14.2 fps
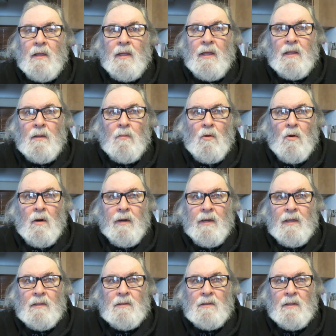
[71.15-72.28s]
in the
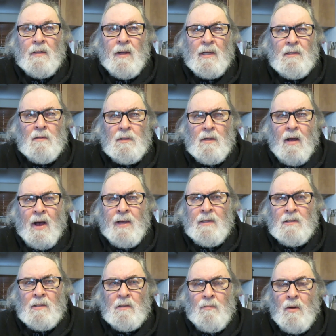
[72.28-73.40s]
mornings. That's, I
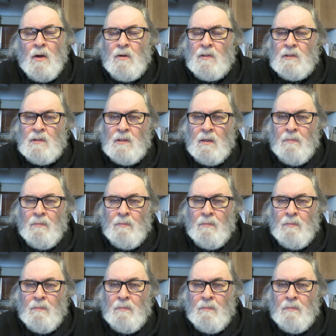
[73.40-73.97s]
suppose,